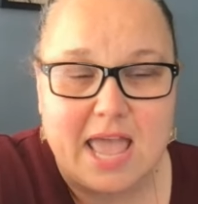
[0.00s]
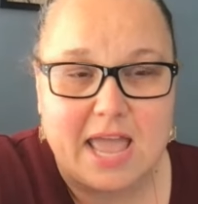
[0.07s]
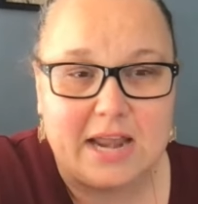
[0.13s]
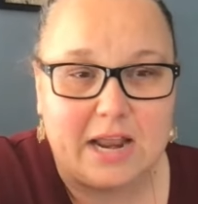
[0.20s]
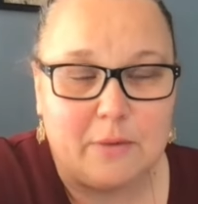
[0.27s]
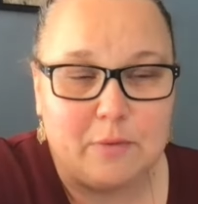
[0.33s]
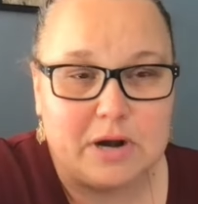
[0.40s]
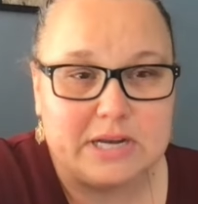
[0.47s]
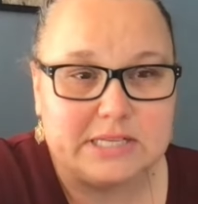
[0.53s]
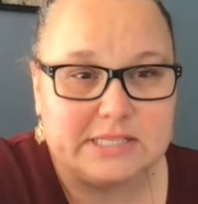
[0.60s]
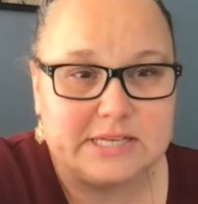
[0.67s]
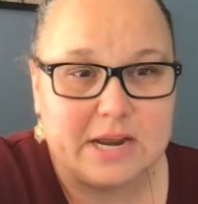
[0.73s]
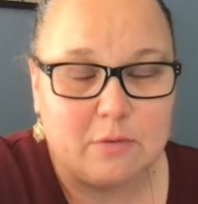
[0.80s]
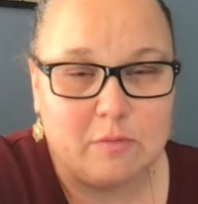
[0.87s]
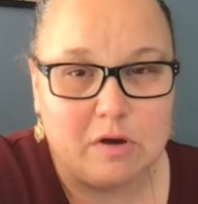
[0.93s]
and I want to
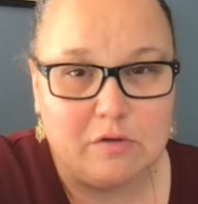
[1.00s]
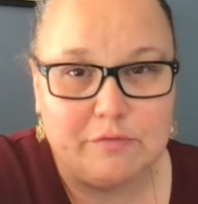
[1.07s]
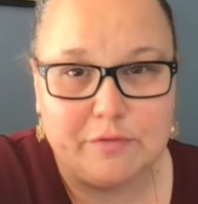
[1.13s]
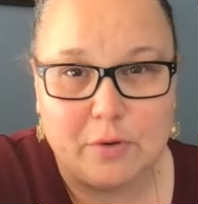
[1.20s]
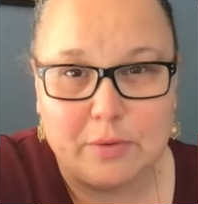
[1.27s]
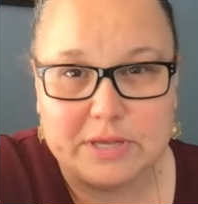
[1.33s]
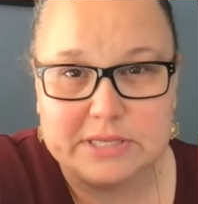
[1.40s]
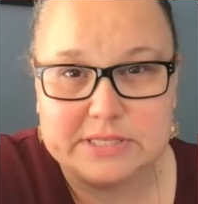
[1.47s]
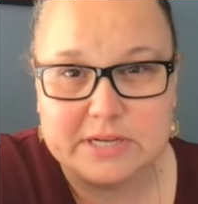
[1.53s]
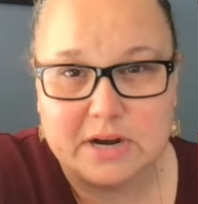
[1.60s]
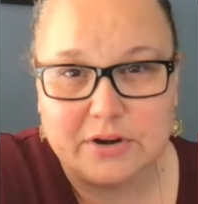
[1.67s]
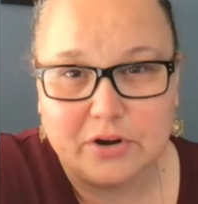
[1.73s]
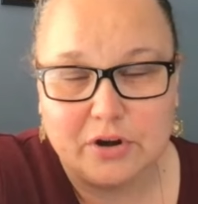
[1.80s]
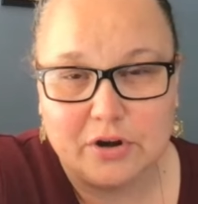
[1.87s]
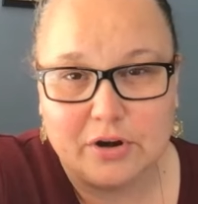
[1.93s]
stay real focused
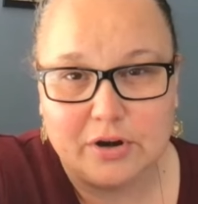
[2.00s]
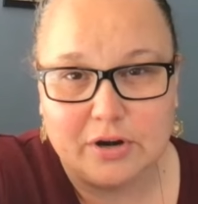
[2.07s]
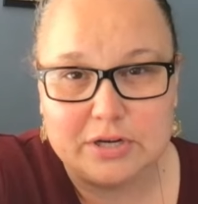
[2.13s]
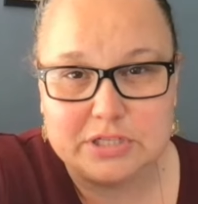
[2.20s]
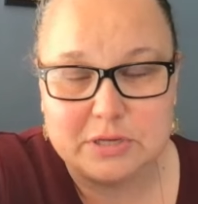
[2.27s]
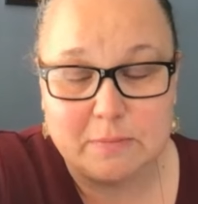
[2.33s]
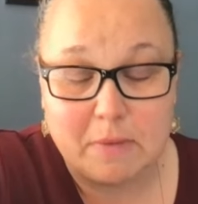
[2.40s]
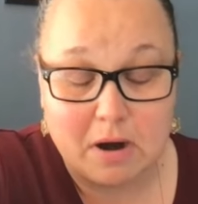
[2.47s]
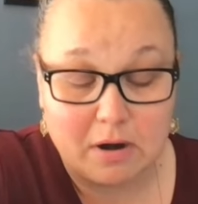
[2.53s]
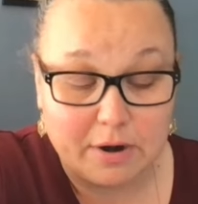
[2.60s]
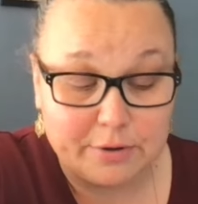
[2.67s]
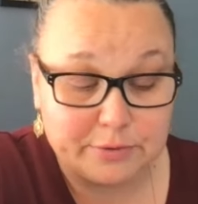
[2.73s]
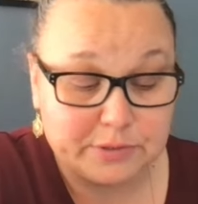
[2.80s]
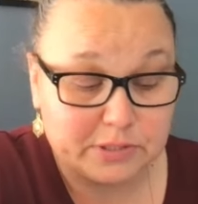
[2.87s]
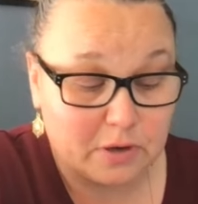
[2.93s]
on her
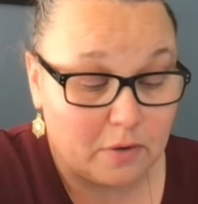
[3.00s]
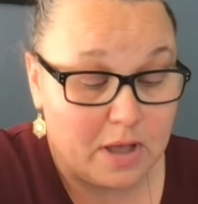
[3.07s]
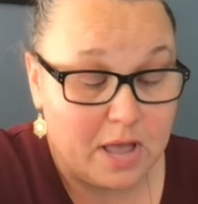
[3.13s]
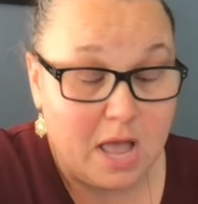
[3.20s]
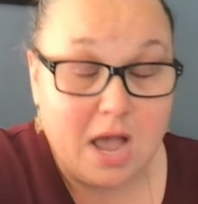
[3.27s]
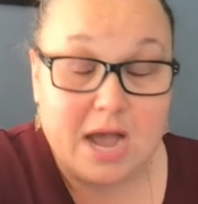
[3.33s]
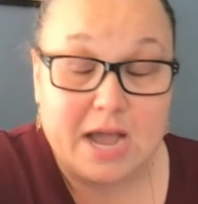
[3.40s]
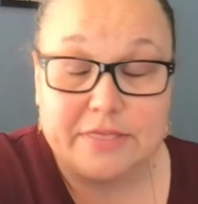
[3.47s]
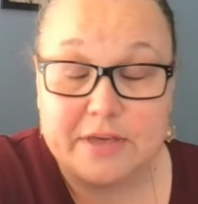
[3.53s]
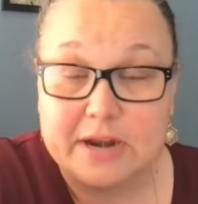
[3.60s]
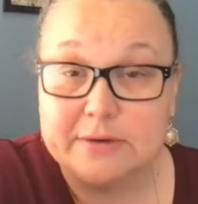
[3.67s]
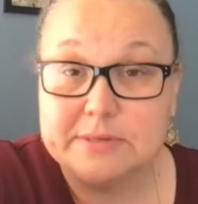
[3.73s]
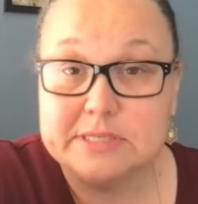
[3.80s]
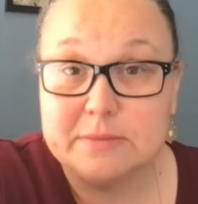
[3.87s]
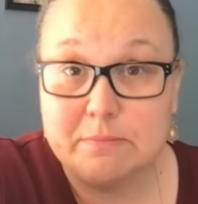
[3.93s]
tomorrow. So I
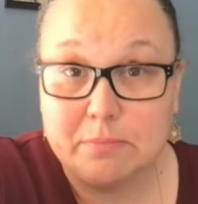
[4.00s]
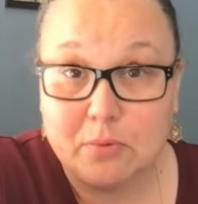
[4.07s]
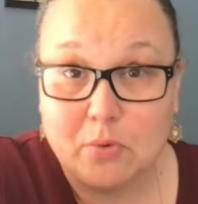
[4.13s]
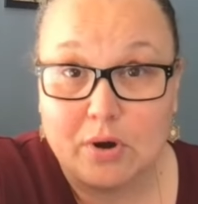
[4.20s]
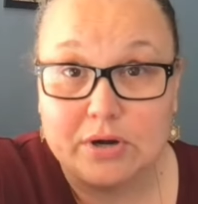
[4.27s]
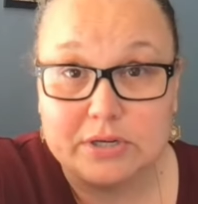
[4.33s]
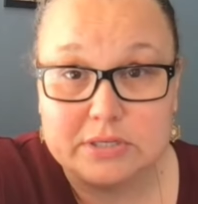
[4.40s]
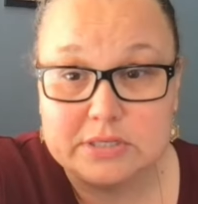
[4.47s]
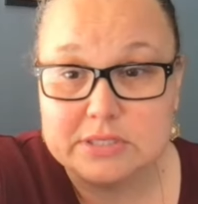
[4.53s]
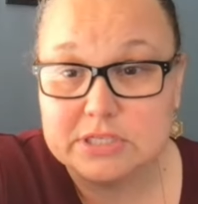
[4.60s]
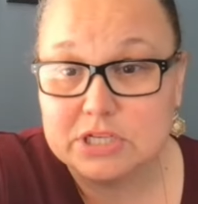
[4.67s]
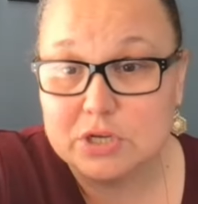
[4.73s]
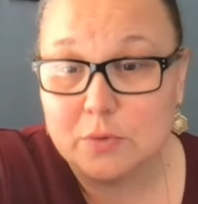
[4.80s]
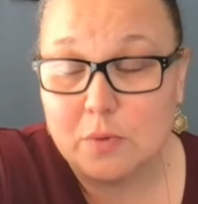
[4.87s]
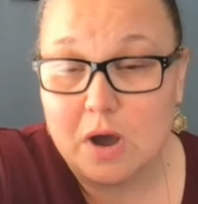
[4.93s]
thought it was important
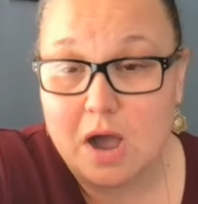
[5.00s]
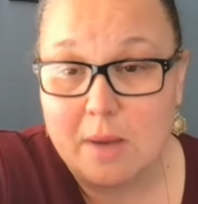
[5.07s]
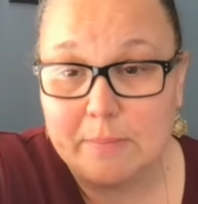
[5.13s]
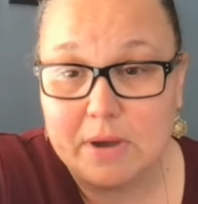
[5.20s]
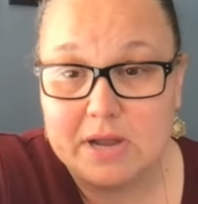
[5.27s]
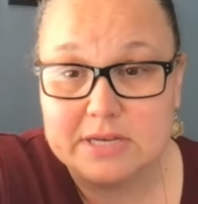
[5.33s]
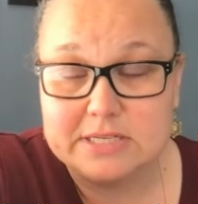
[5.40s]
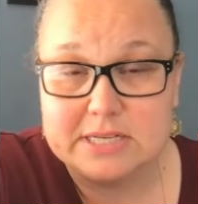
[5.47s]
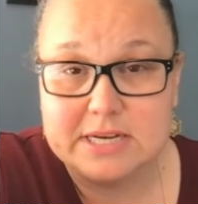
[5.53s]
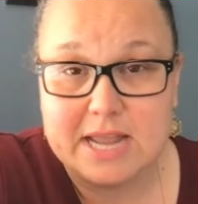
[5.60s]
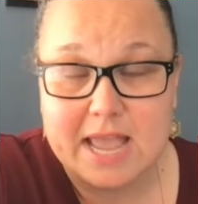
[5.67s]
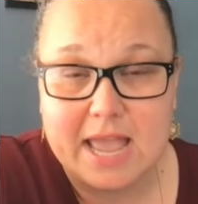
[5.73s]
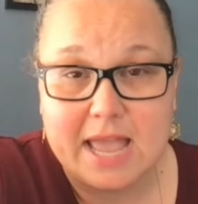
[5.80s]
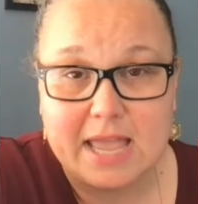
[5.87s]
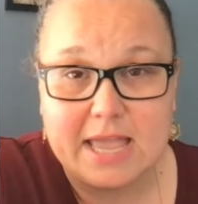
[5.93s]
to hop on
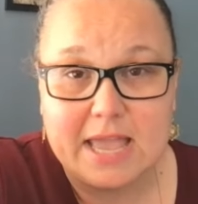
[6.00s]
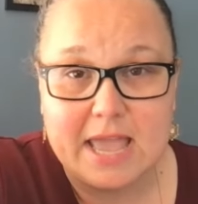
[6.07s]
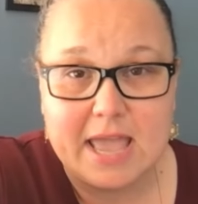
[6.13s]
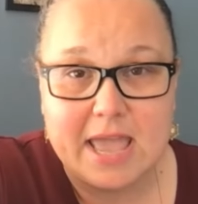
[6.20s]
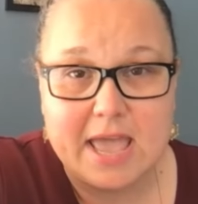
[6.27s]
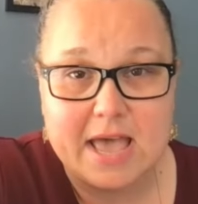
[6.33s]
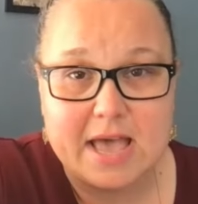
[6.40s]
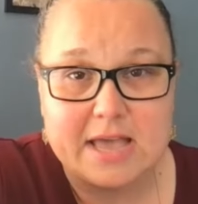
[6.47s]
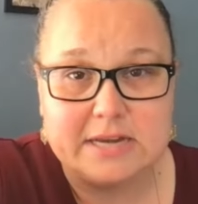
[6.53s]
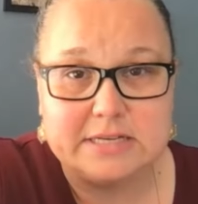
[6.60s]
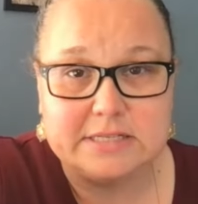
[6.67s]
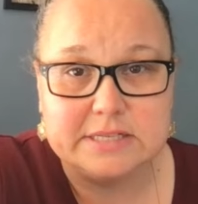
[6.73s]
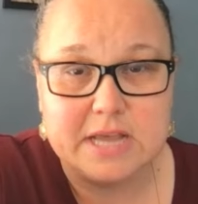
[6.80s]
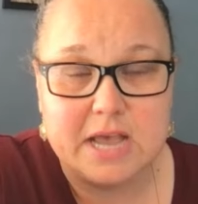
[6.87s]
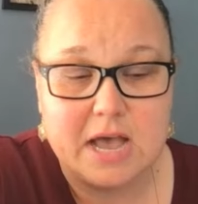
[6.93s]
today
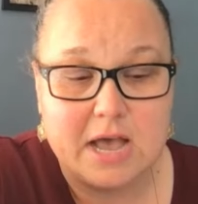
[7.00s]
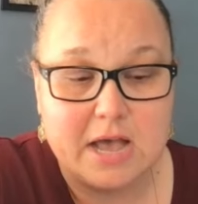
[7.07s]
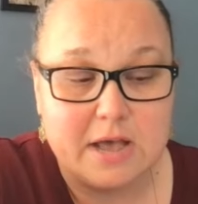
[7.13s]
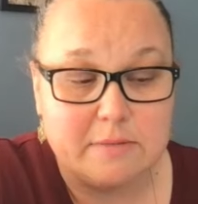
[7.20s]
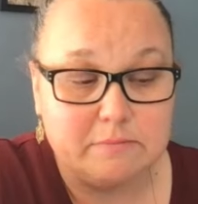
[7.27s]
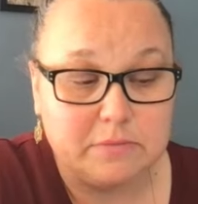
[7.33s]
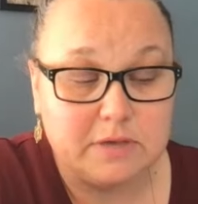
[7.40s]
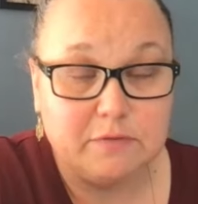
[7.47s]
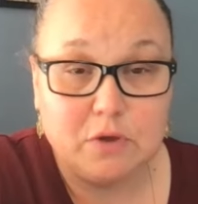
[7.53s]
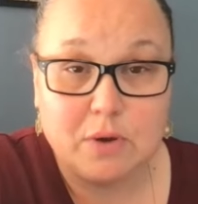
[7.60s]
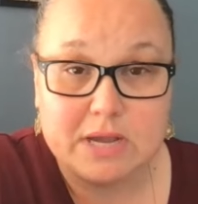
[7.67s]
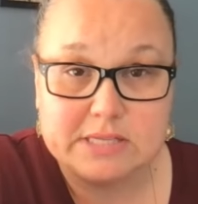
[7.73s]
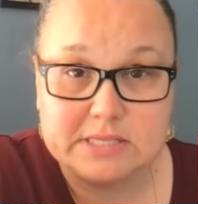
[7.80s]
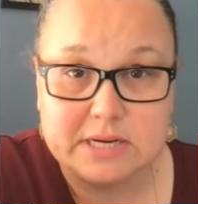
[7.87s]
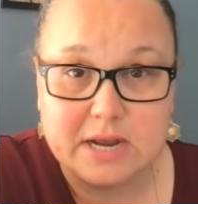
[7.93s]
and um, give you
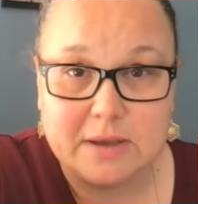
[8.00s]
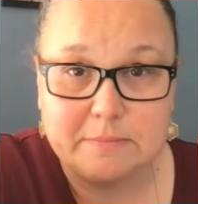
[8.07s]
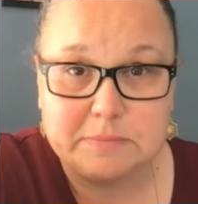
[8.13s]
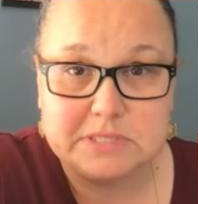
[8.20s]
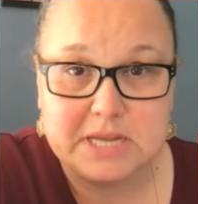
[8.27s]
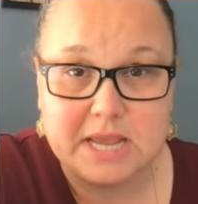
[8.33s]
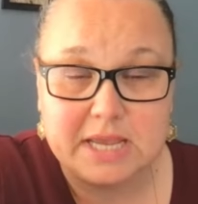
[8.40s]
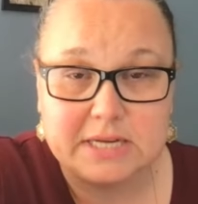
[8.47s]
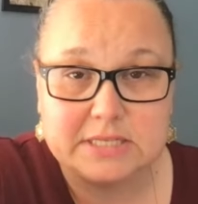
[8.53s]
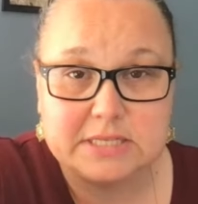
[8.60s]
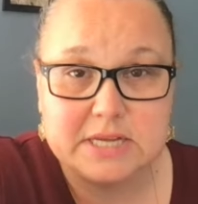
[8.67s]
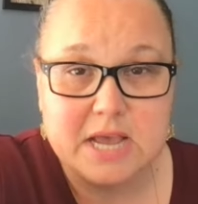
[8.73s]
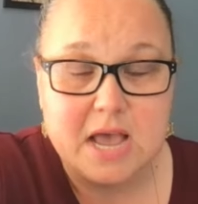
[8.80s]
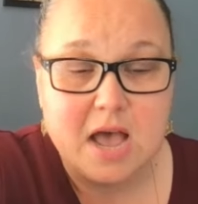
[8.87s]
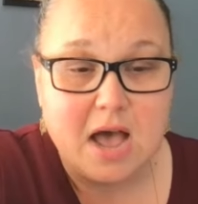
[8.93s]
guys an update.